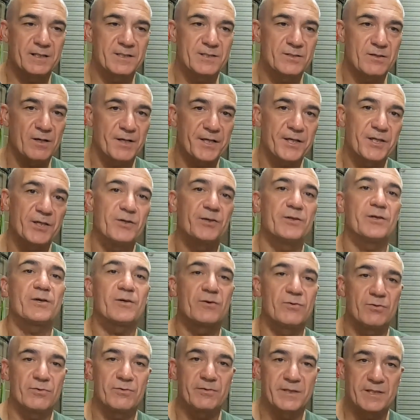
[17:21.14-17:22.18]
not a
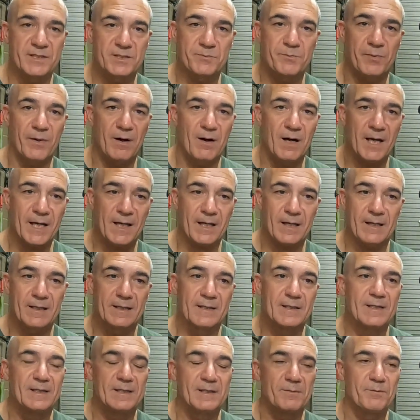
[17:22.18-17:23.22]
unicorn, this bike,
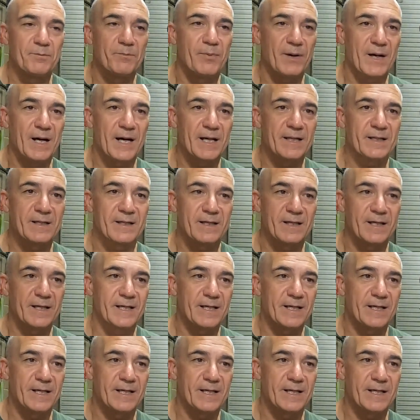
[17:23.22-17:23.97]
but